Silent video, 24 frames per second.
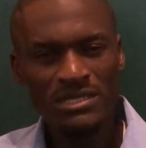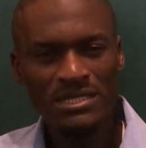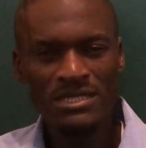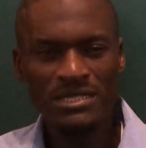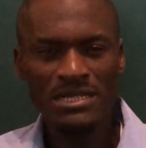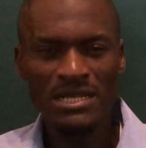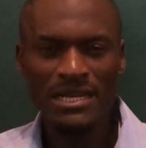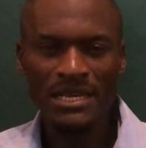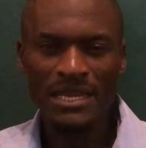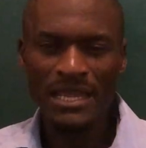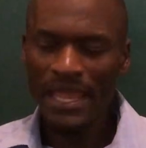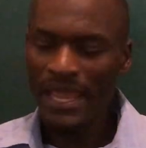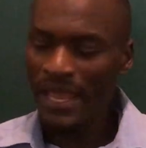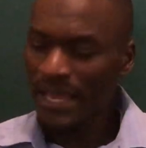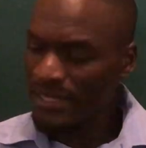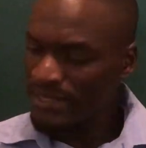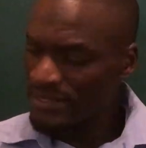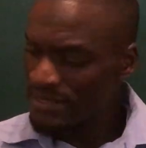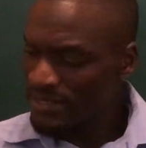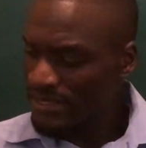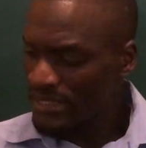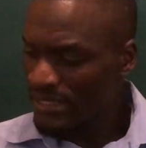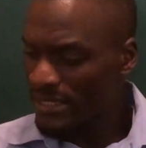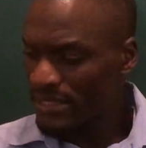Is it an air
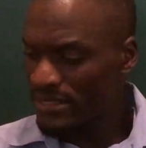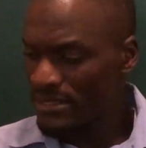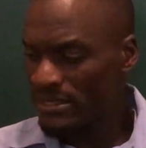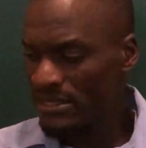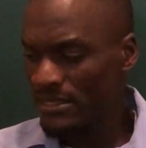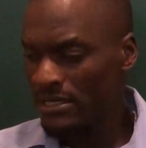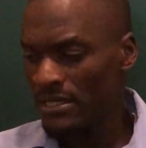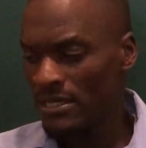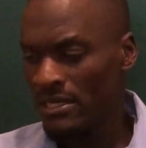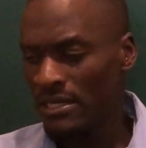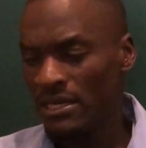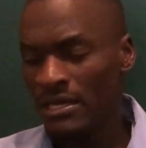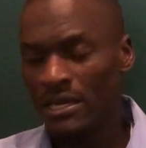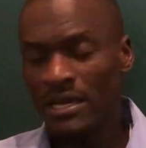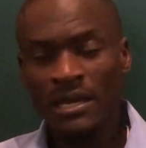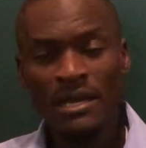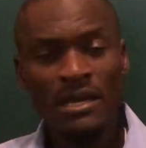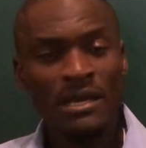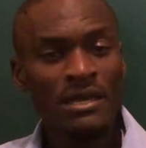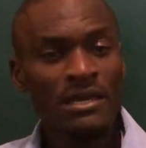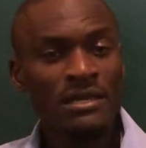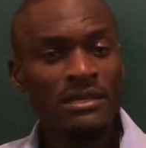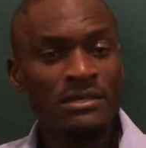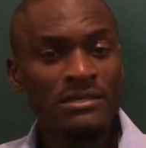ticket?
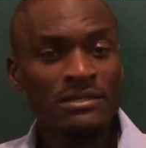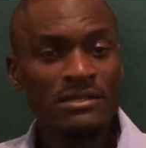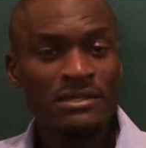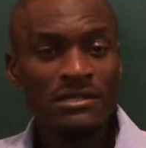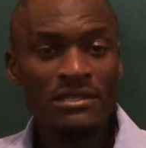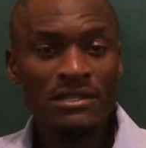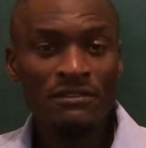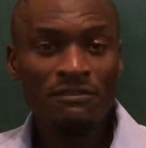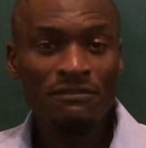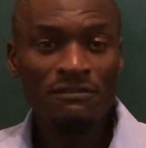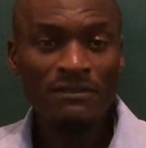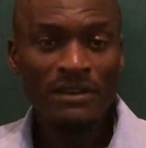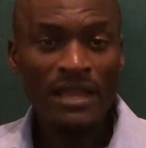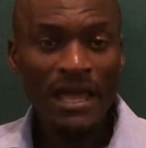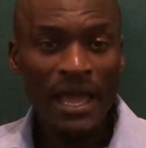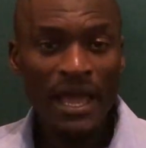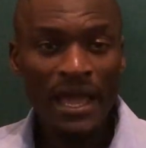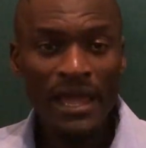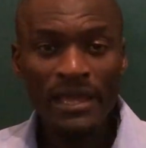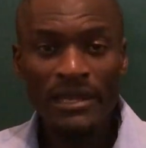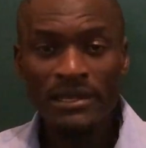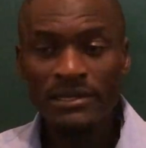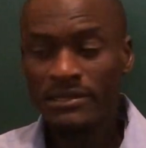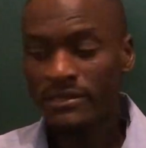Is it a
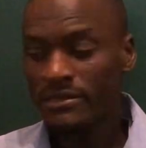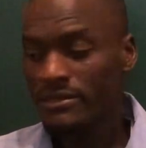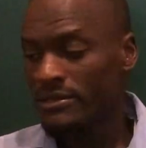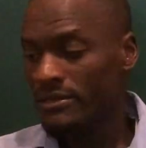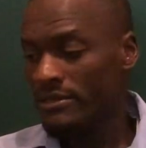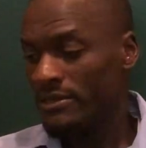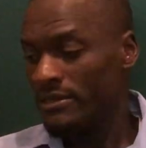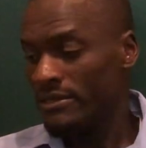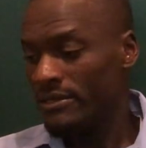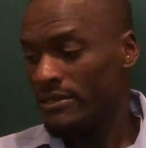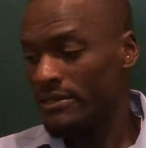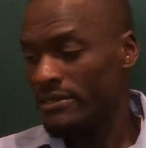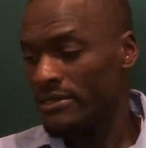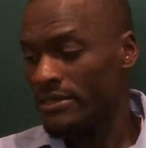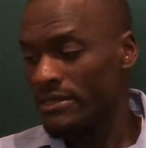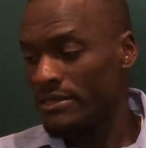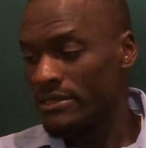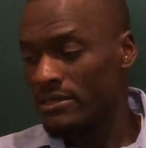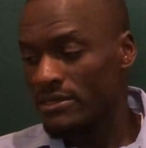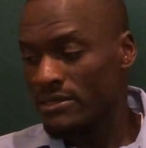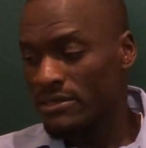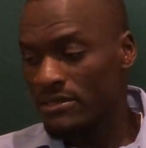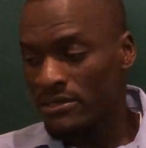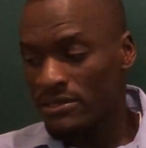flight? Is
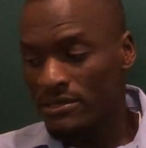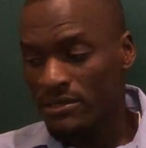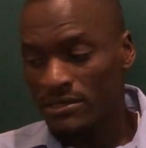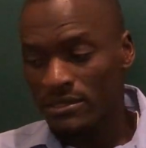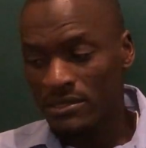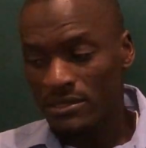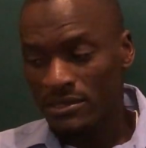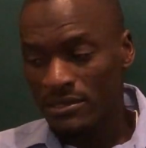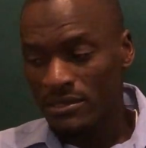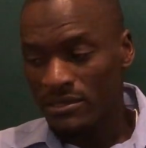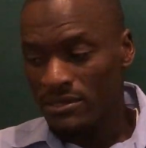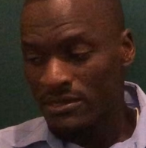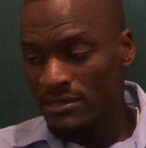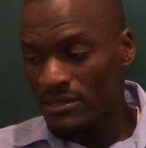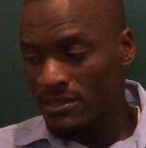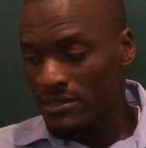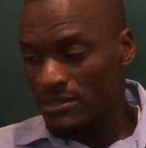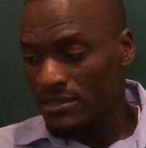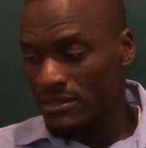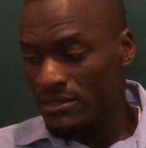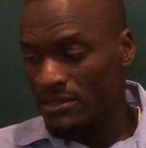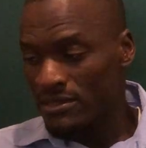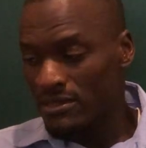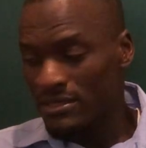
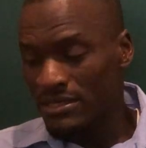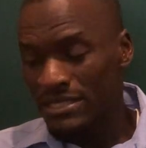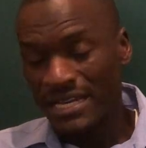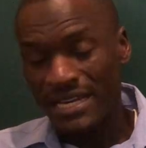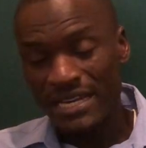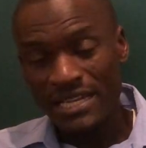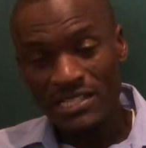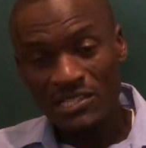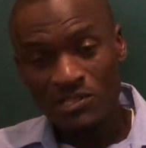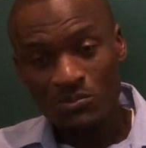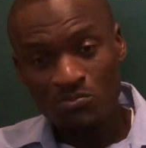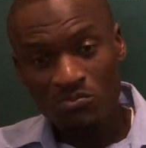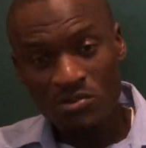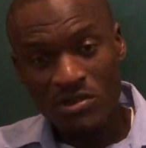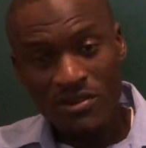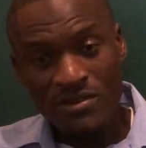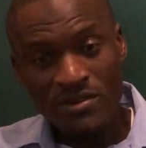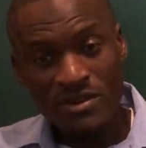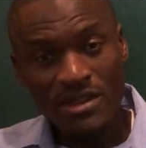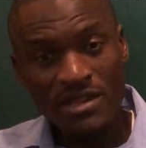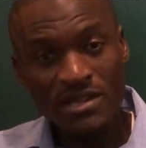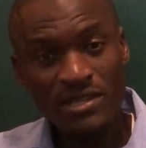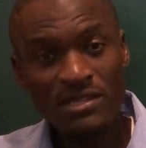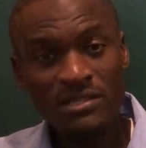it an
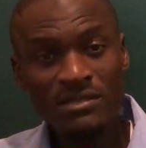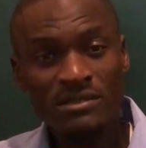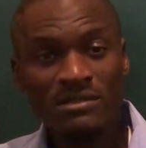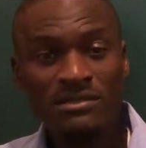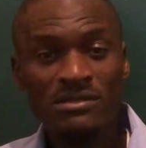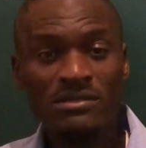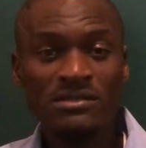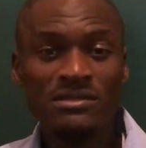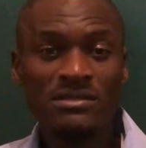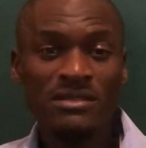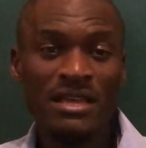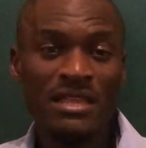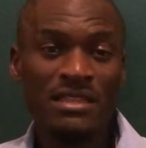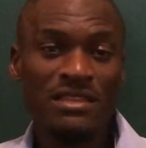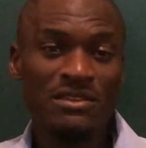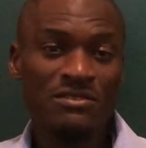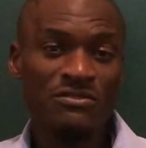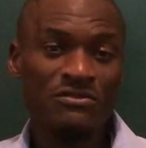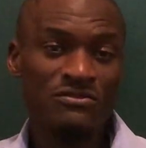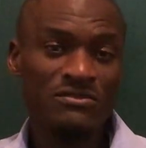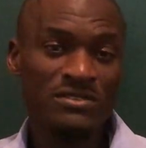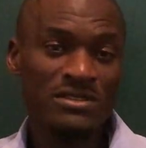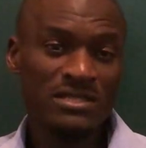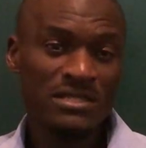experience? Are
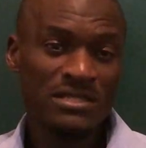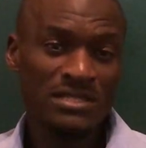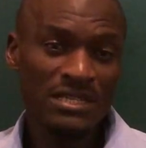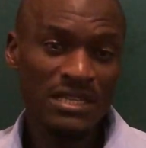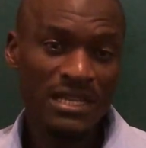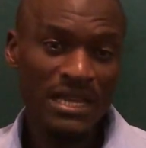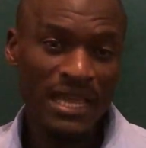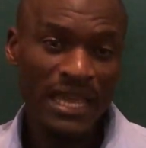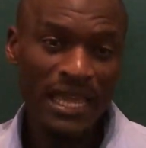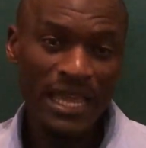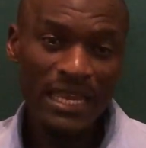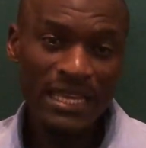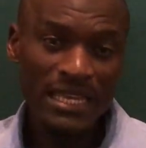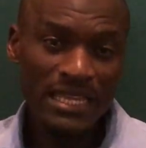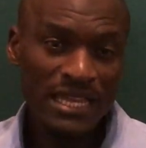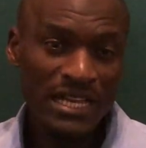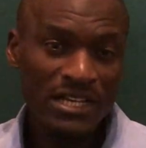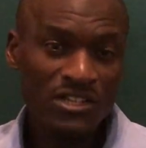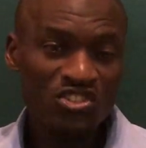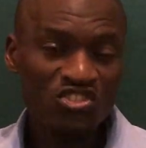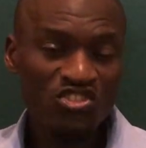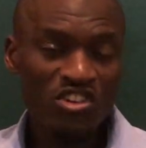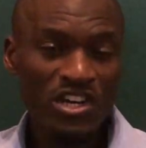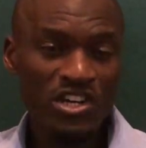they visiting any
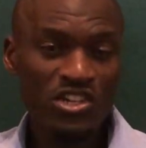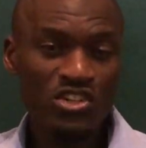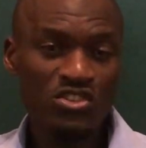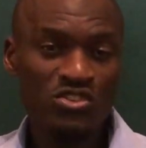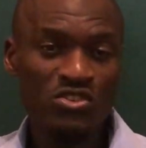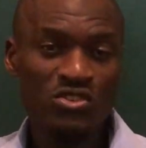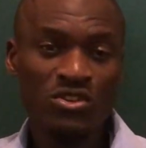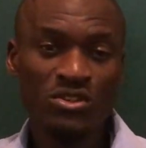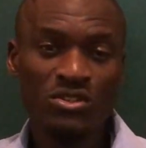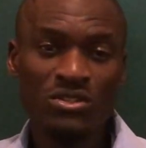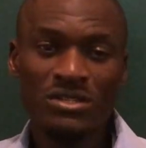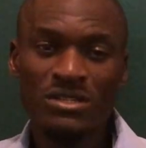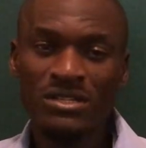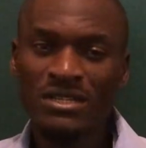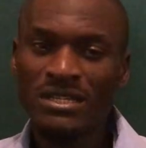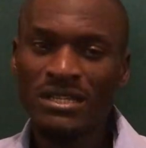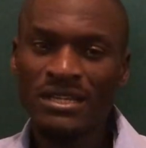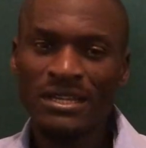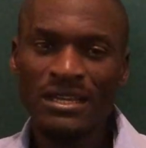attraction?